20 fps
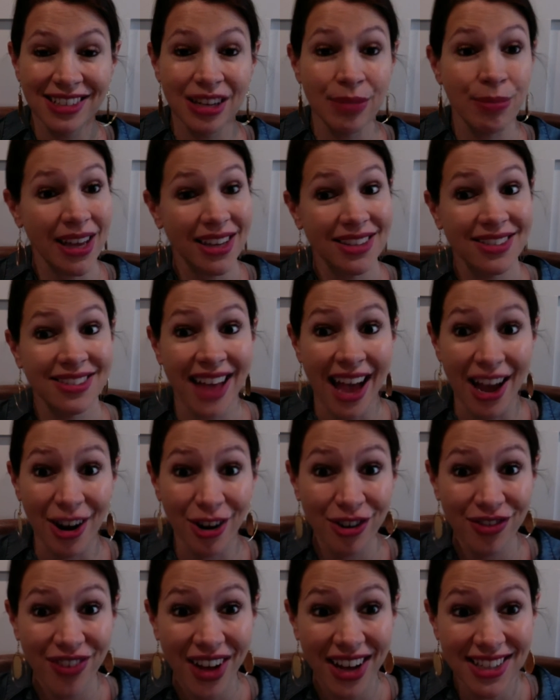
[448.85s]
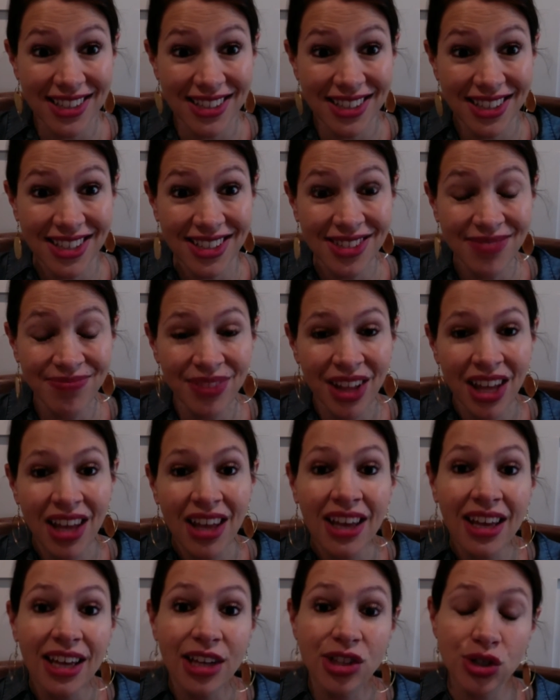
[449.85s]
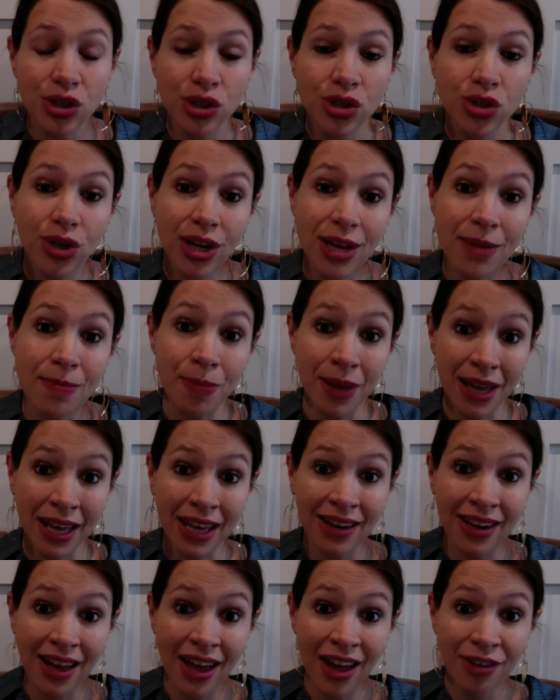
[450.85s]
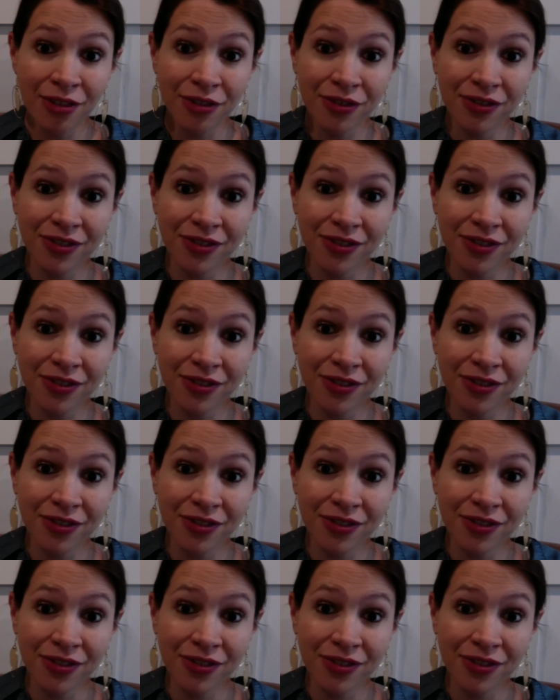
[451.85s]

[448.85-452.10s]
make sacrifices? Is your dream big enough